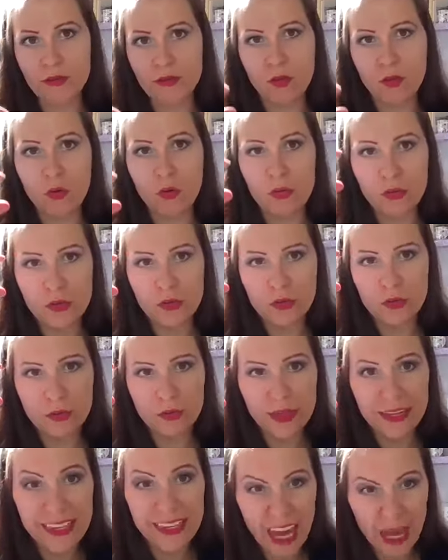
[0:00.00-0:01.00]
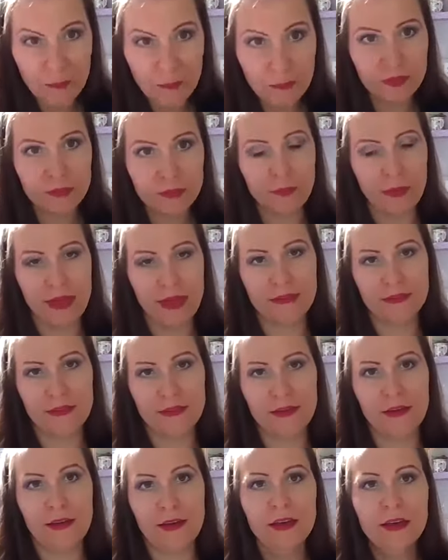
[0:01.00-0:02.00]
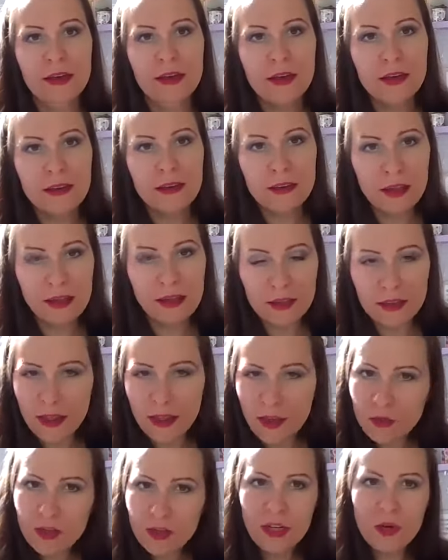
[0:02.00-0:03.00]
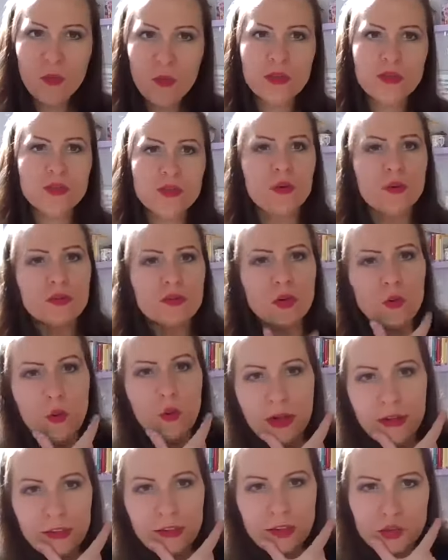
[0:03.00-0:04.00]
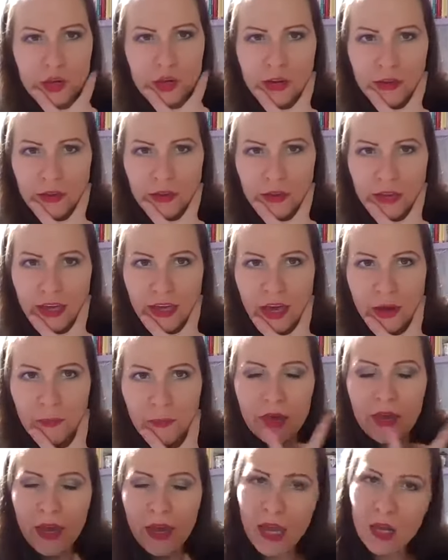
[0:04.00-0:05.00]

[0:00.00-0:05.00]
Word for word: So the, the gaps basically that they really want to know. So why did you have that gap?